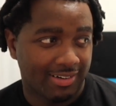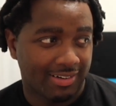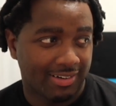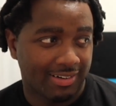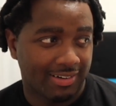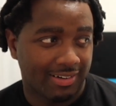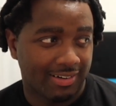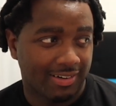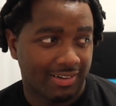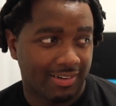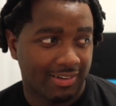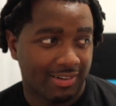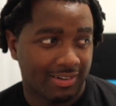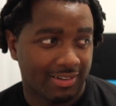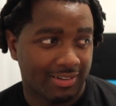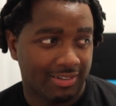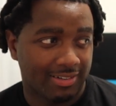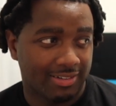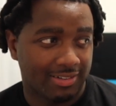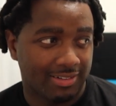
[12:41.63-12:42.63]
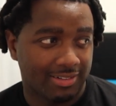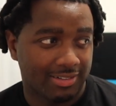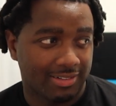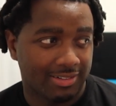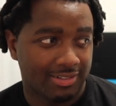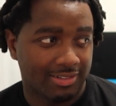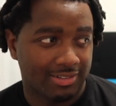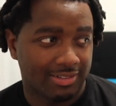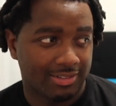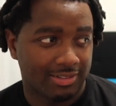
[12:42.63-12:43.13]

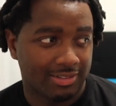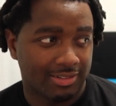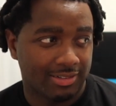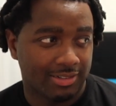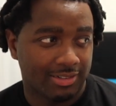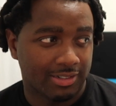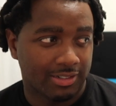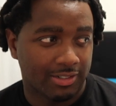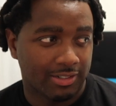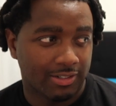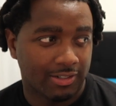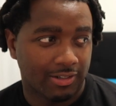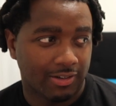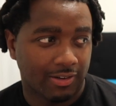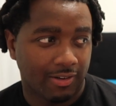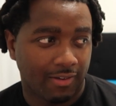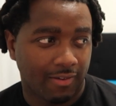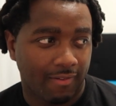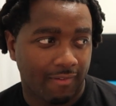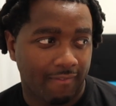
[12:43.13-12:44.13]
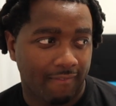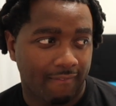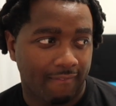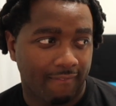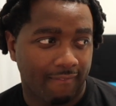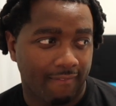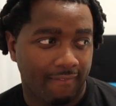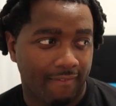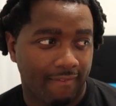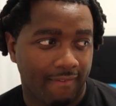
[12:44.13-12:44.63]

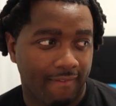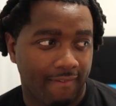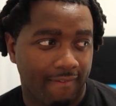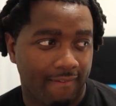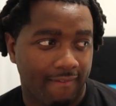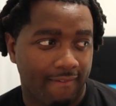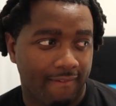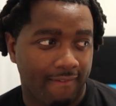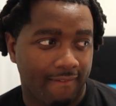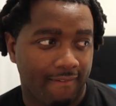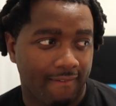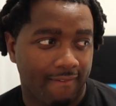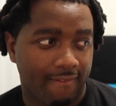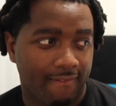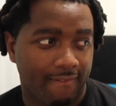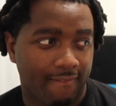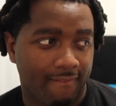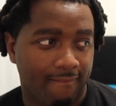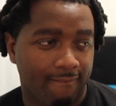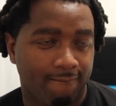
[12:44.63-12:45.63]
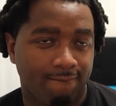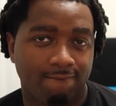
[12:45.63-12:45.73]
No words are spoken by the person on screen.